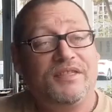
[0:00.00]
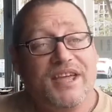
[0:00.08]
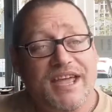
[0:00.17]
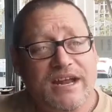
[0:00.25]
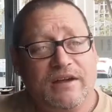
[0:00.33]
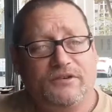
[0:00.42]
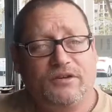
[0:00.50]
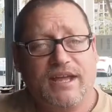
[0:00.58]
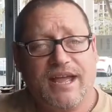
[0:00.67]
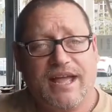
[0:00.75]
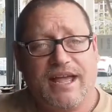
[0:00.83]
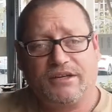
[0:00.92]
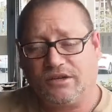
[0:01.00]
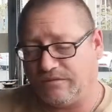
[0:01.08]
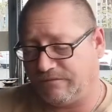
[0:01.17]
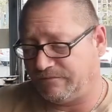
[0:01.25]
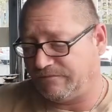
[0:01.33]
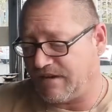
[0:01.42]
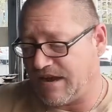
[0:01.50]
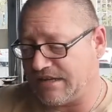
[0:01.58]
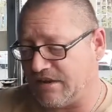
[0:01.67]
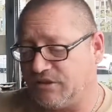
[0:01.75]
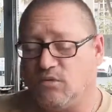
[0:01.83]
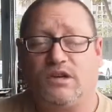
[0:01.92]
Then after that, find
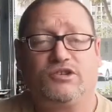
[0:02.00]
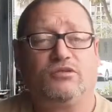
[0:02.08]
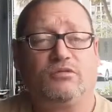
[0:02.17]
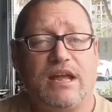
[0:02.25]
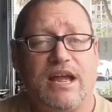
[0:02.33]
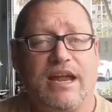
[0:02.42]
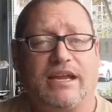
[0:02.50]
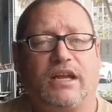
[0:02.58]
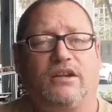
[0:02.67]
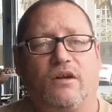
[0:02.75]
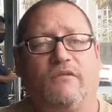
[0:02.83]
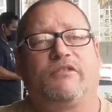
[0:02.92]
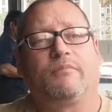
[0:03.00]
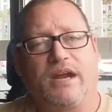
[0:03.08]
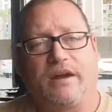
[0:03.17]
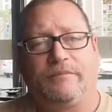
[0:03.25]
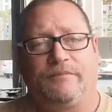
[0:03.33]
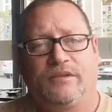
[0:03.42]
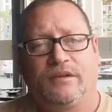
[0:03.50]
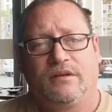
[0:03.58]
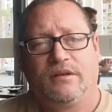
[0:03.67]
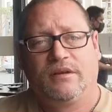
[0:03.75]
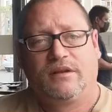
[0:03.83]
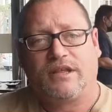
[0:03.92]
out the ones you like and go from there.
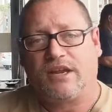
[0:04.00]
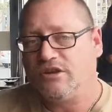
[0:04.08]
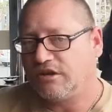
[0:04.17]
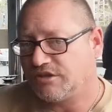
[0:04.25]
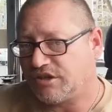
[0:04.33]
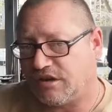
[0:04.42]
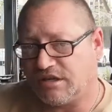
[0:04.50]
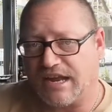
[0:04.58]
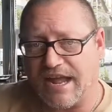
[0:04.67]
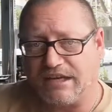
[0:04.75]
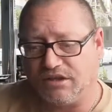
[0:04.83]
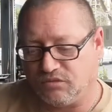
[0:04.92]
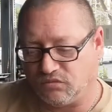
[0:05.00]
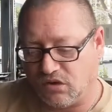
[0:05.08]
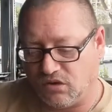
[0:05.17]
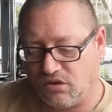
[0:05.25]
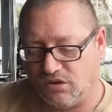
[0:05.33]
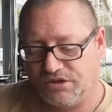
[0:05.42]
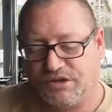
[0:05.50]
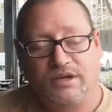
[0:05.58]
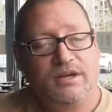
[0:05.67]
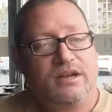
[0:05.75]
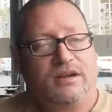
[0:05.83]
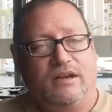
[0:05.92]
Then you can start attacking the rolls,
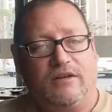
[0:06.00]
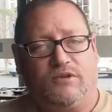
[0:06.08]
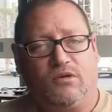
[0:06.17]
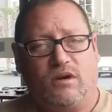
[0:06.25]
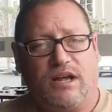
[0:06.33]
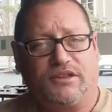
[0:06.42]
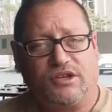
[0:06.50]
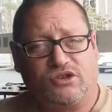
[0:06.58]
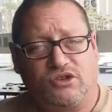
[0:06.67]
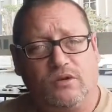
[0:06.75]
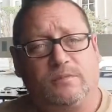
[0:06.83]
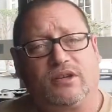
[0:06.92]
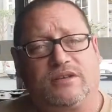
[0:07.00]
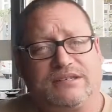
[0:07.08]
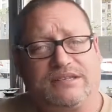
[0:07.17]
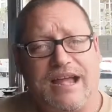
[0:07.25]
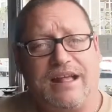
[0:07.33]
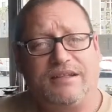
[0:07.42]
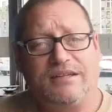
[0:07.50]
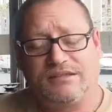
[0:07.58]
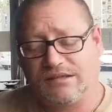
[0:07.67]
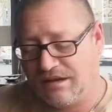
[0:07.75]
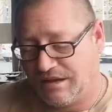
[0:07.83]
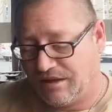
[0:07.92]
if you want the soups and the
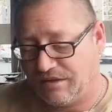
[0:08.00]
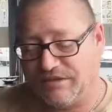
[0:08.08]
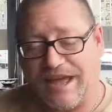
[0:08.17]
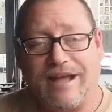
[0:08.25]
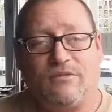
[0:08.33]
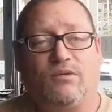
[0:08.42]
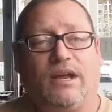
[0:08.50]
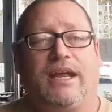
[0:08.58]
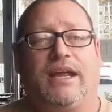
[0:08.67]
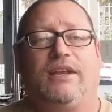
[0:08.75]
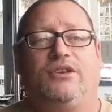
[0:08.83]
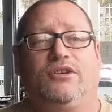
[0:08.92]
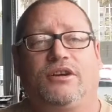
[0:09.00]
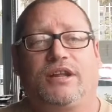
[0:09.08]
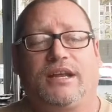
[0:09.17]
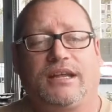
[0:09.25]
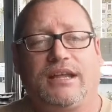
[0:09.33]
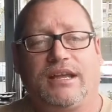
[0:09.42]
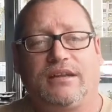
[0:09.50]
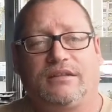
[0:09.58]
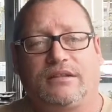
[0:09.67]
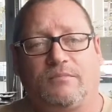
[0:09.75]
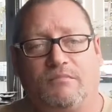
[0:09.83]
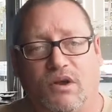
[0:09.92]
salads. That way, you're gonna get
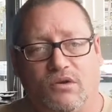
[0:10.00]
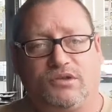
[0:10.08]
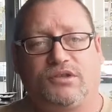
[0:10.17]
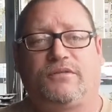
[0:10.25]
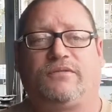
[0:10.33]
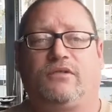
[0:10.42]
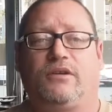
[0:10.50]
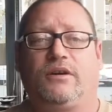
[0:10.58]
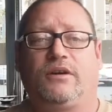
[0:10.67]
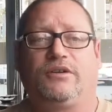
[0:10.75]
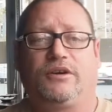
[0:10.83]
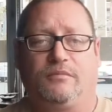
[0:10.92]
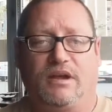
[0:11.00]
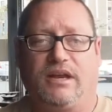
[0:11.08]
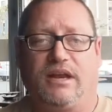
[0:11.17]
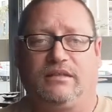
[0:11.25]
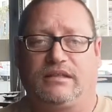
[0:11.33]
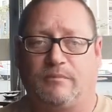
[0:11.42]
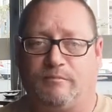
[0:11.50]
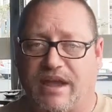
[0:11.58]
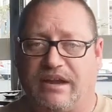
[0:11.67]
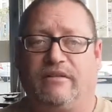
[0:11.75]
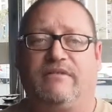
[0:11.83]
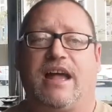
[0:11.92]
the most for your money, the
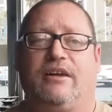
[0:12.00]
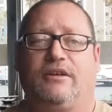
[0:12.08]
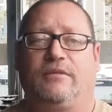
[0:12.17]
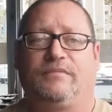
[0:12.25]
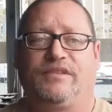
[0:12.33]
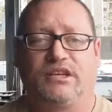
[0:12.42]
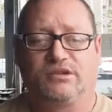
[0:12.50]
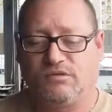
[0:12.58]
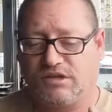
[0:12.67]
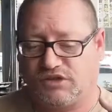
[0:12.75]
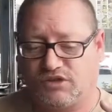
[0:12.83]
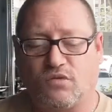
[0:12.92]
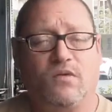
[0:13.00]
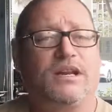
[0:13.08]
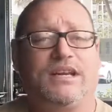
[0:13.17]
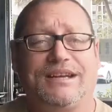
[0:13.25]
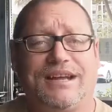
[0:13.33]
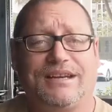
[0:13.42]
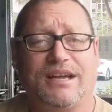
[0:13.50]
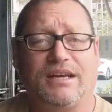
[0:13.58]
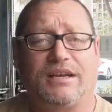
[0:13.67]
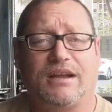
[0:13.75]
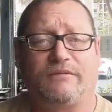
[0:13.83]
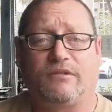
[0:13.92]
better value. This was
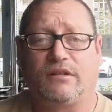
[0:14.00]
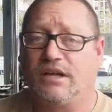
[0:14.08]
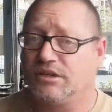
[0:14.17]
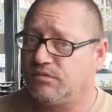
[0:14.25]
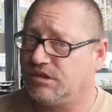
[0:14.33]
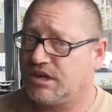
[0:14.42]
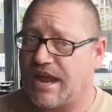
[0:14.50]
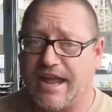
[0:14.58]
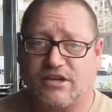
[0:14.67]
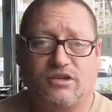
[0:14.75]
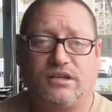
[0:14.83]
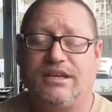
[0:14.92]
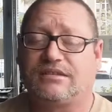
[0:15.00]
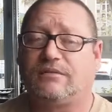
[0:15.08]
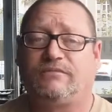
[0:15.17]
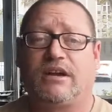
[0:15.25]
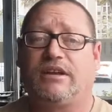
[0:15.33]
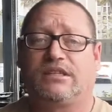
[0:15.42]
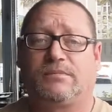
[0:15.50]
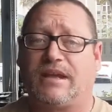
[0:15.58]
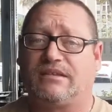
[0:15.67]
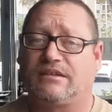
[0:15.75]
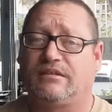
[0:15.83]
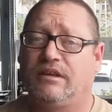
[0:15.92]
$29.99 for lunch, which actually isn't very
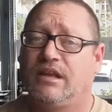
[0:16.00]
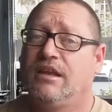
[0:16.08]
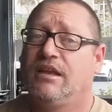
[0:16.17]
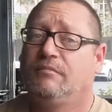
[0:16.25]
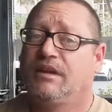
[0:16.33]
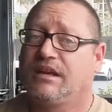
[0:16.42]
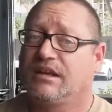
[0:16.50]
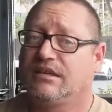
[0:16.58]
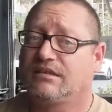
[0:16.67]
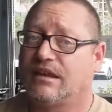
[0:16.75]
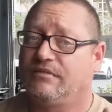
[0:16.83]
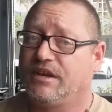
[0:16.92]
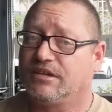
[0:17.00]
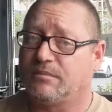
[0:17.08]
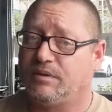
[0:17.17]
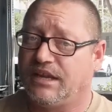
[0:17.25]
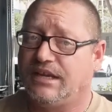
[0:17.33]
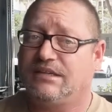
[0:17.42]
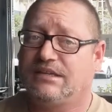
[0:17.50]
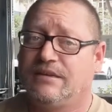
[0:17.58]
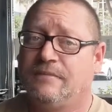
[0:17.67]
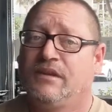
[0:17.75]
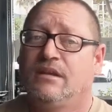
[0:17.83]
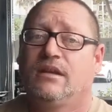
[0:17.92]
expensive because there's a place
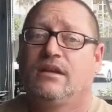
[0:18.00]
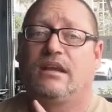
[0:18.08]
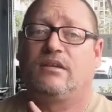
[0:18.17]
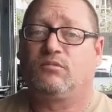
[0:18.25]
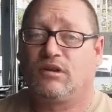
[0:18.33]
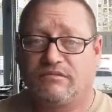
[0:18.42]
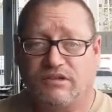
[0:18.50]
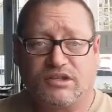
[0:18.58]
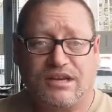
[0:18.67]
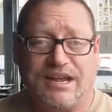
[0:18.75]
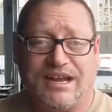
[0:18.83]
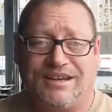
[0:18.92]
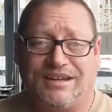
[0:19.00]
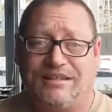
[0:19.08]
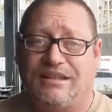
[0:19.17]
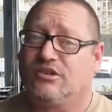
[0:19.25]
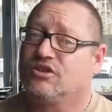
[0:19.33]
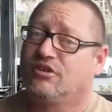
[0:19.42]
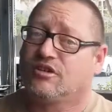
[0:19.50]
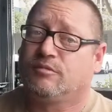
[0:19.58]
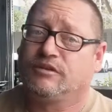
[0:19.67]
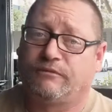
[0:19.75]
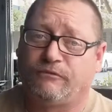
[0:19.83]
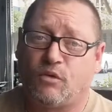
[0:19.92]
in Riverside, they charge
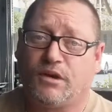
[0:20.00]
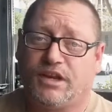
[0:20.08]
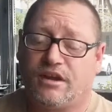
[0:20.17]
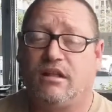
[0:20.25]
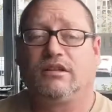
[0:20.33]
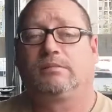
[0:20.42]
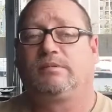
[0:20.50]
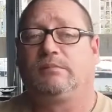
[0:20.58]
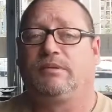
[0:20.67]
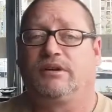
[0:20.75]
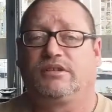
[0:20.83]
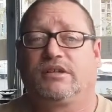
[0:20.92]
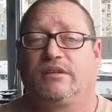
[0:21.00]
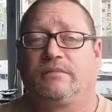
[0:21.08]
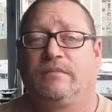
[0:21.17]
almost $40 per person